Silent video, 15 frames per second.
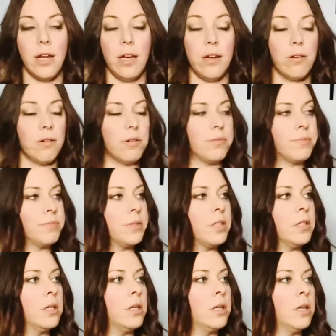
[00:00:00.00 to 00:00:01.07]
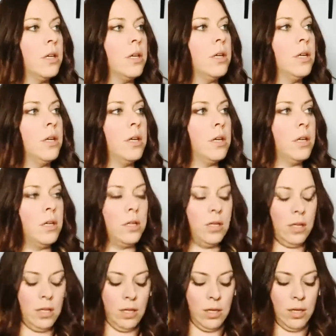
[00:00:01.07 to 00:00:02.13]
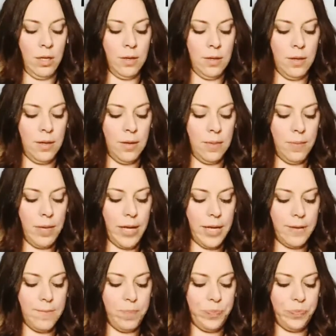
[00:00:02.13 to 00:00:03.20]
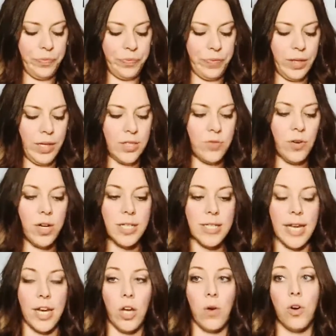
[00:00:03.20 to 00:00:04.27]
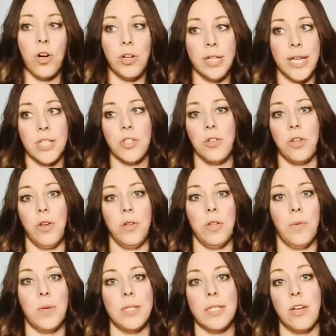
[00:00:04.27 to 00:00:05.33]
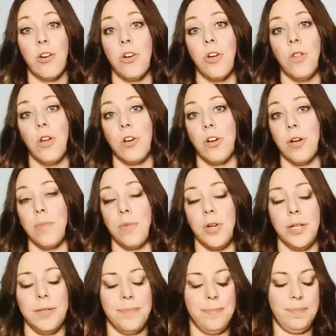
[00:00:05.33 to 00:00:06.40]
I don't know. But as far as I know, her decks are the only ones that are no longer in print.